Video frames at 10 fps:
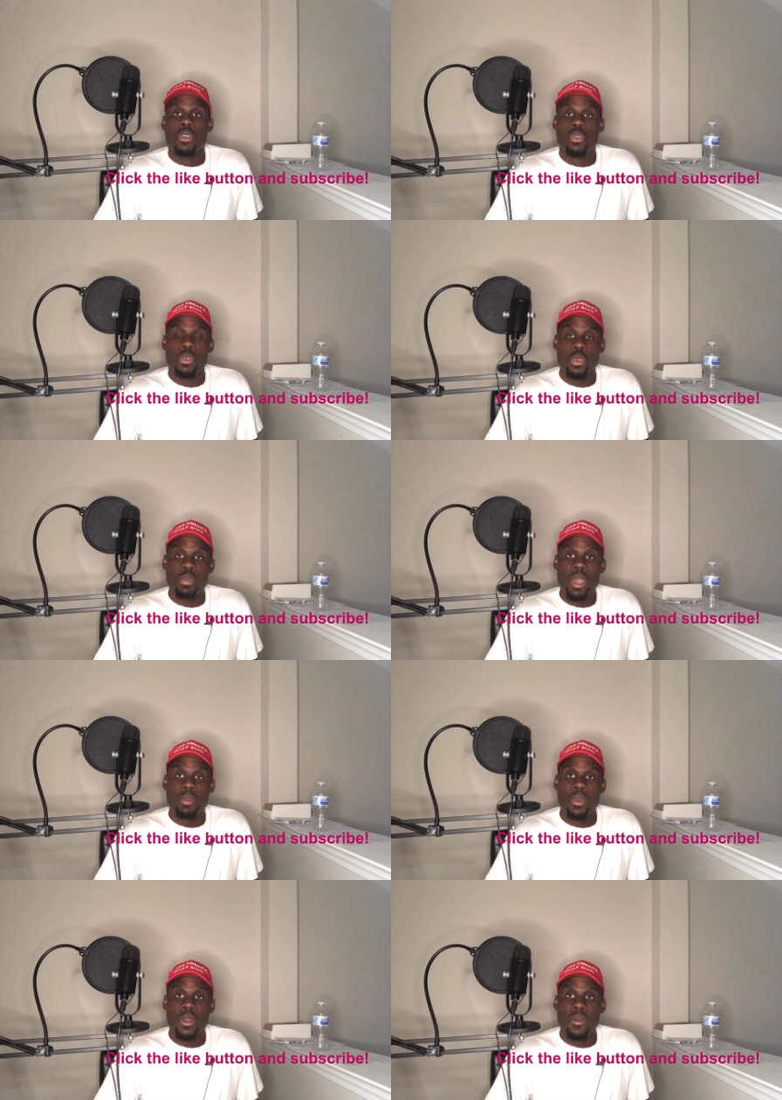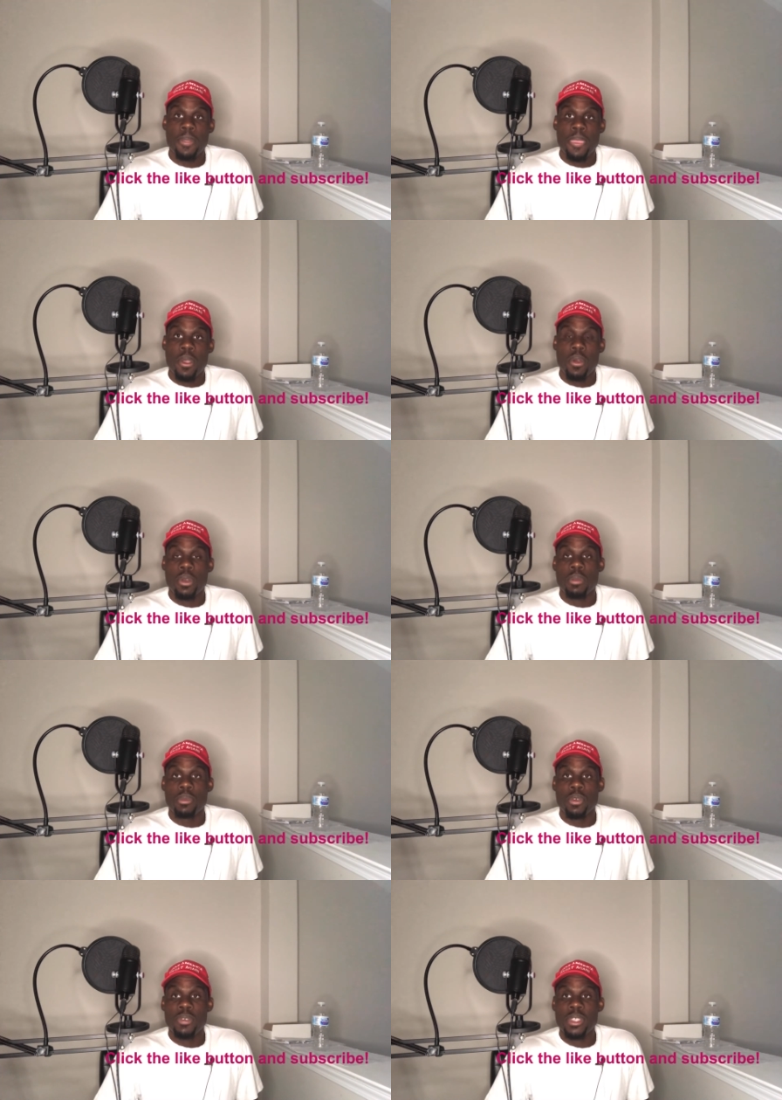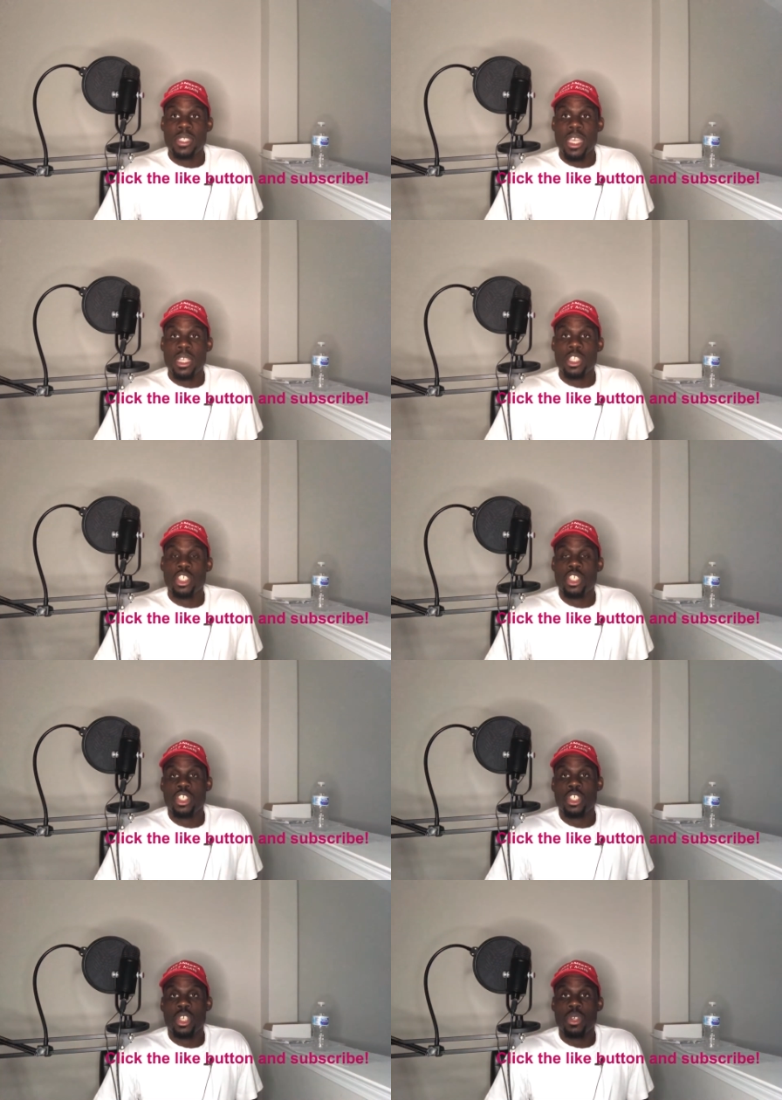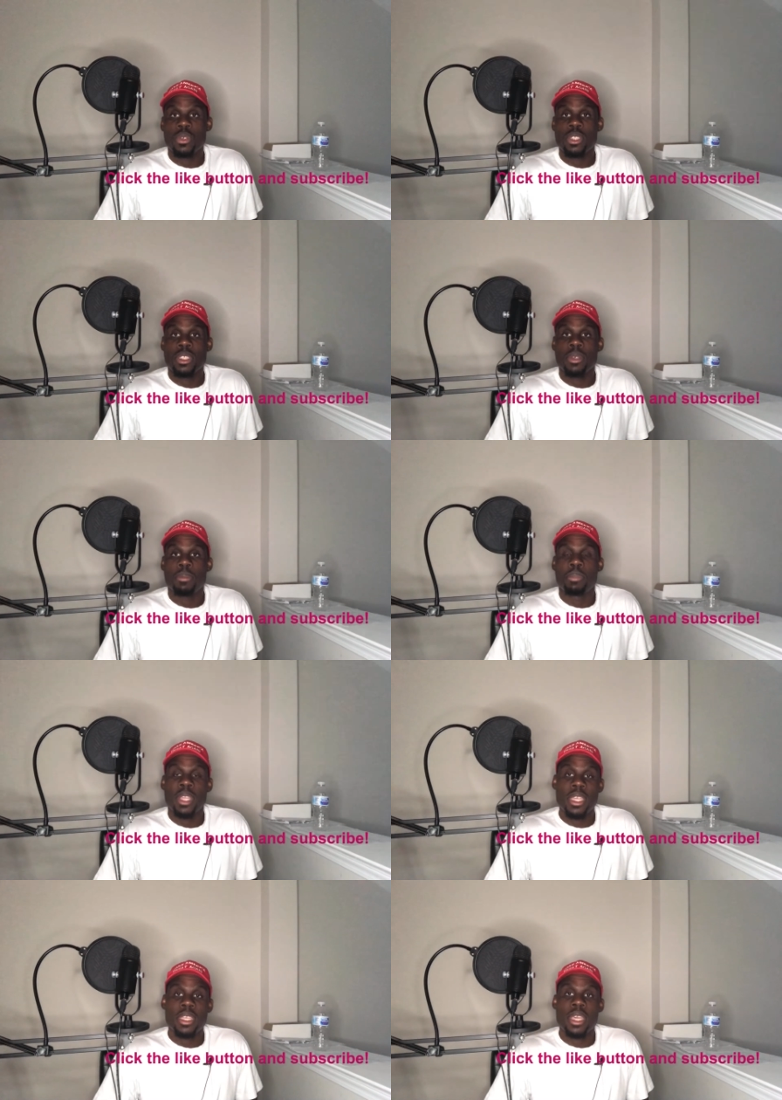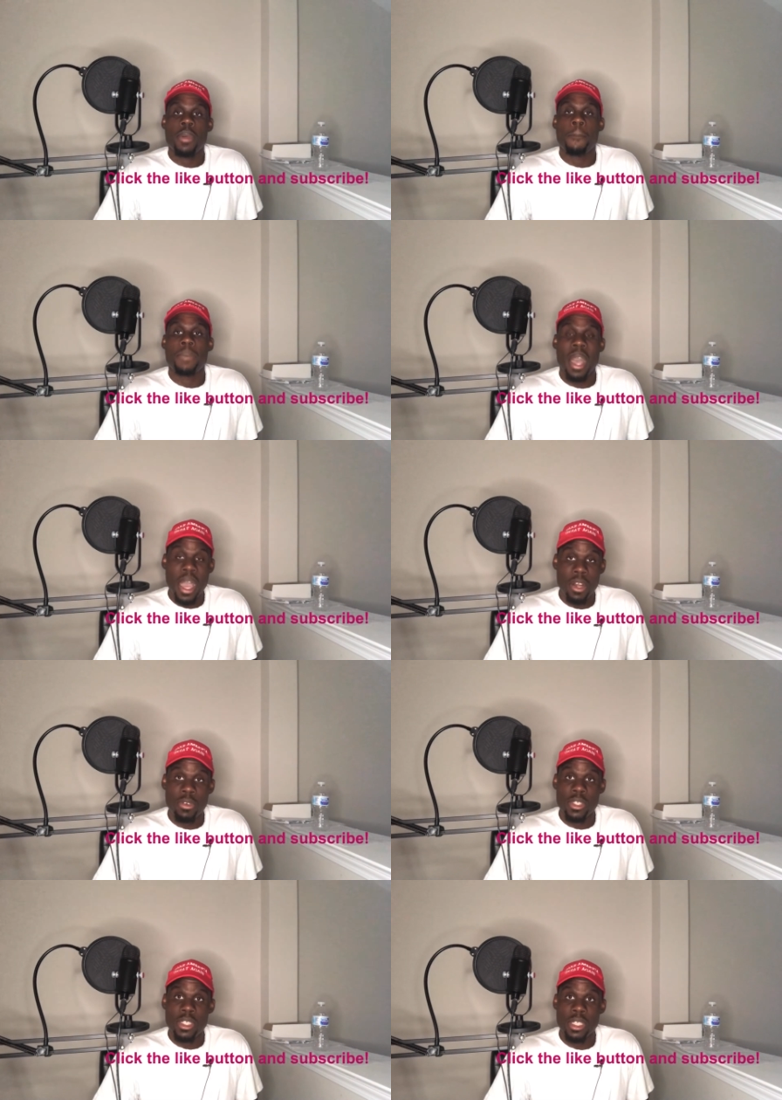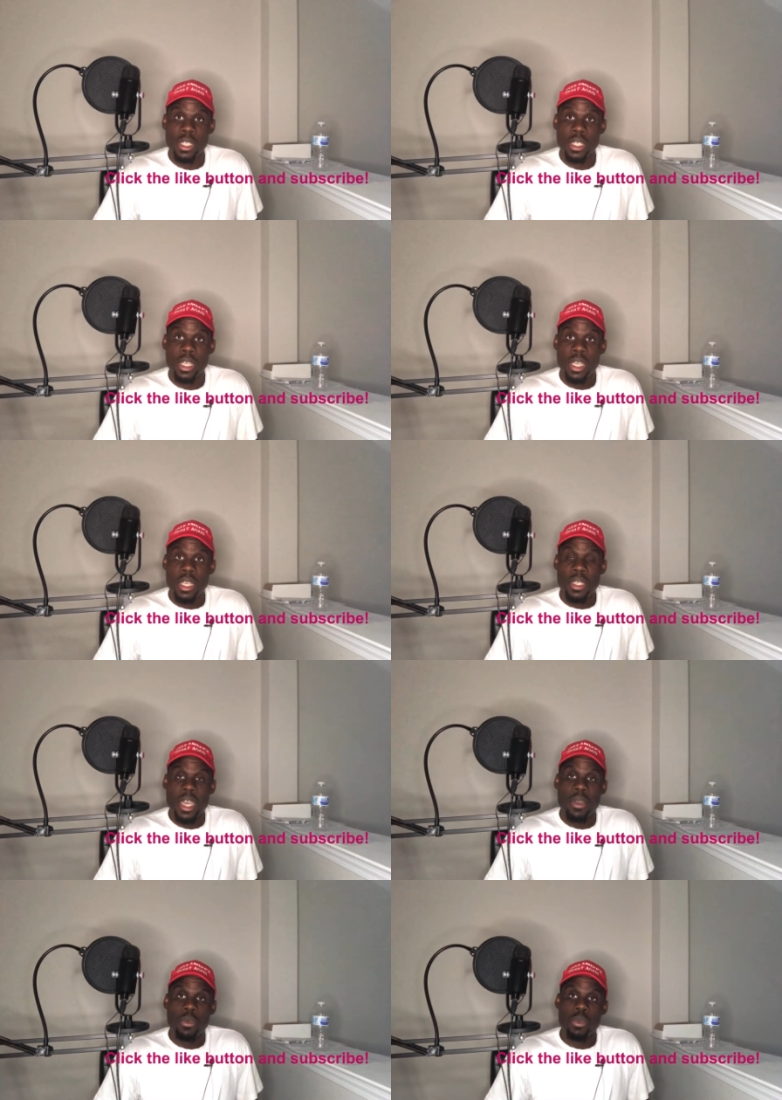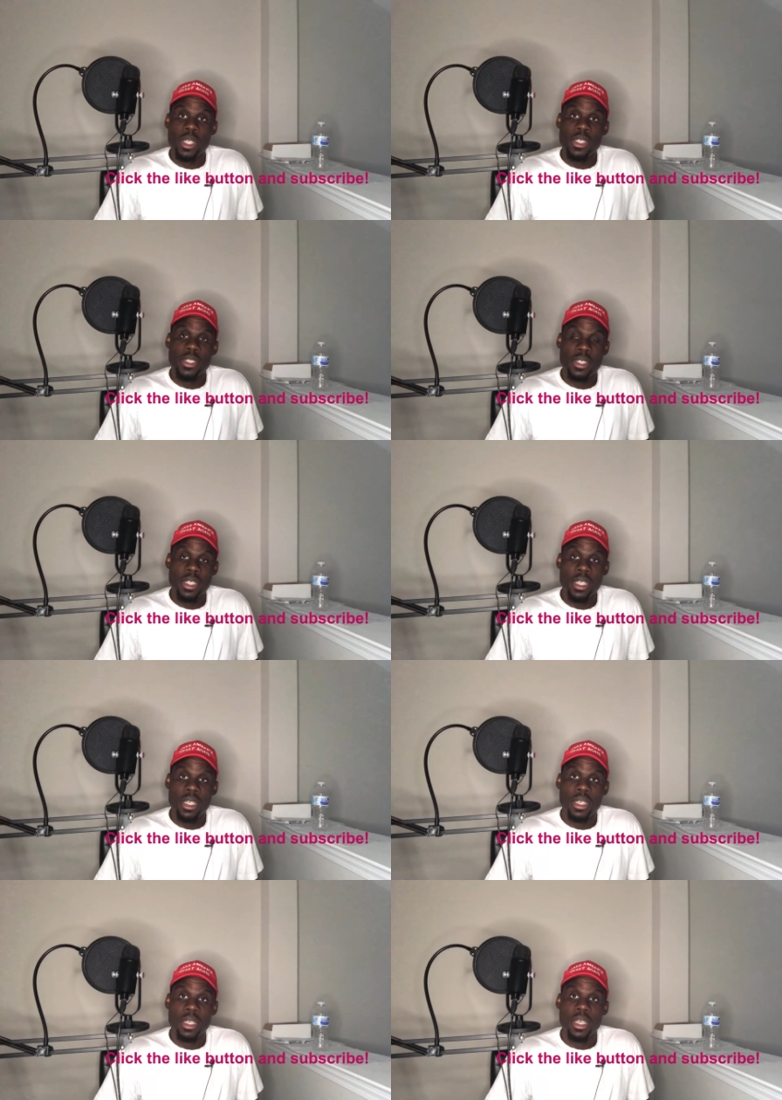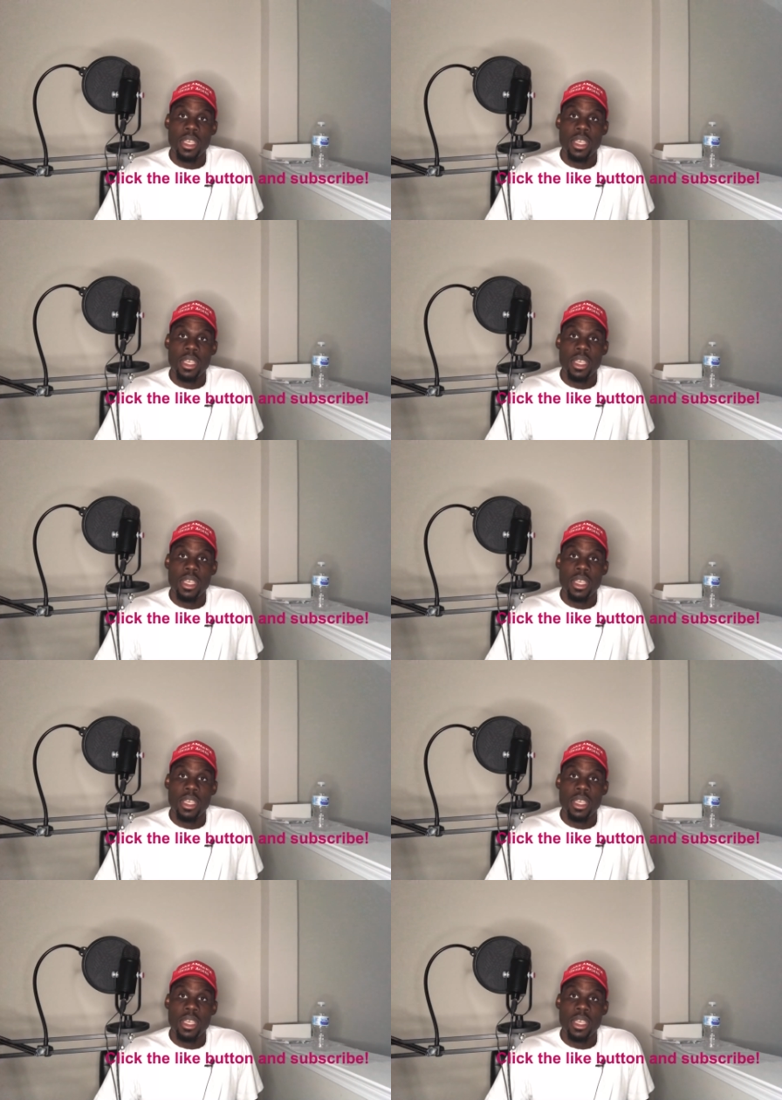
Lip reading: crew member on a movie set, just shows the blatant hypocrisy that we see